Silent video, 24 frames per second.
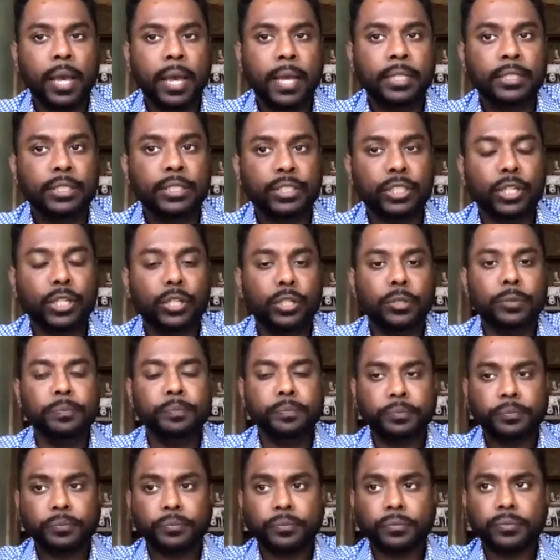And so
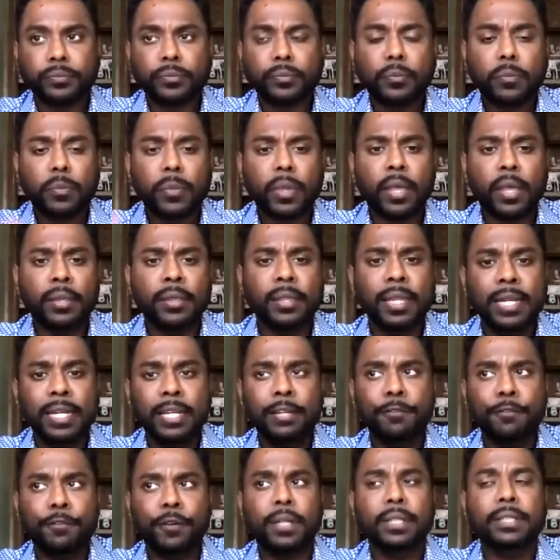the
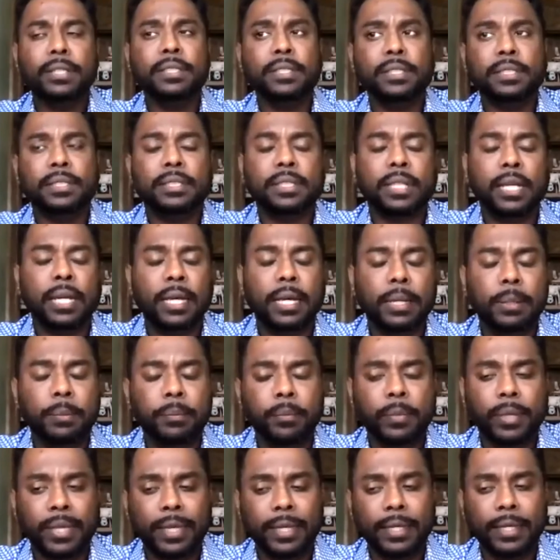difference
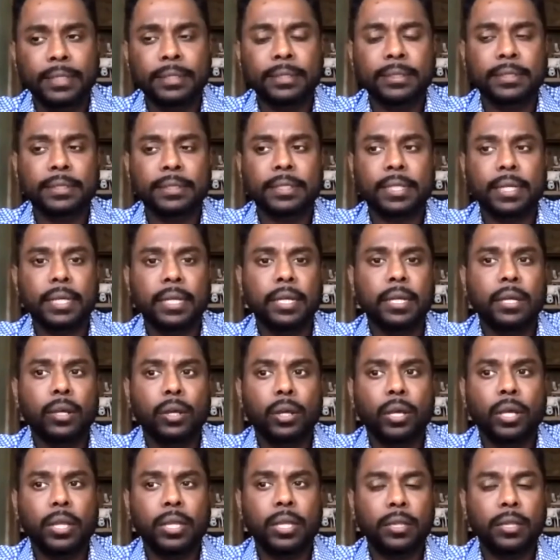is
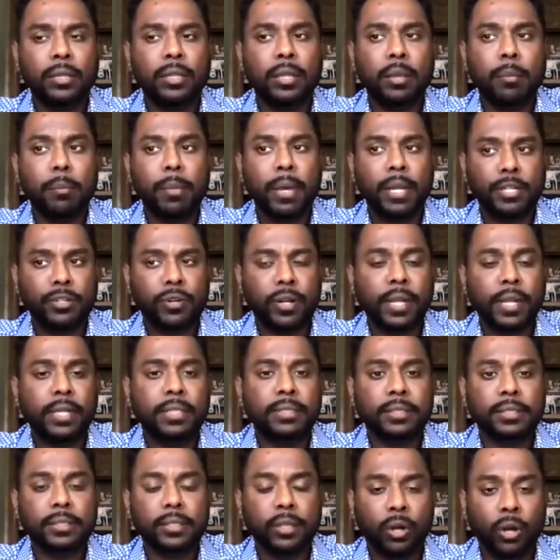the
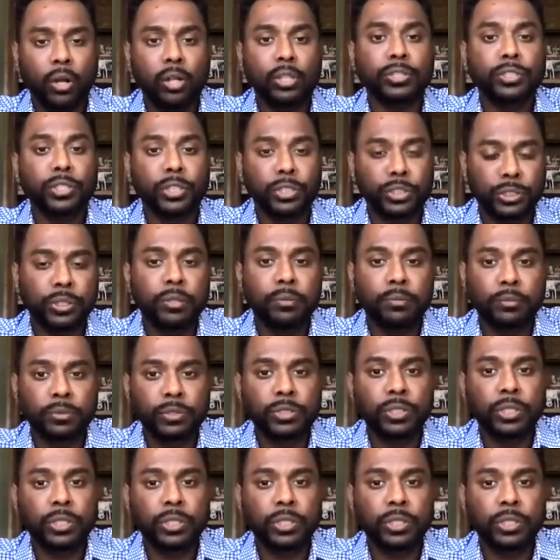metrics also should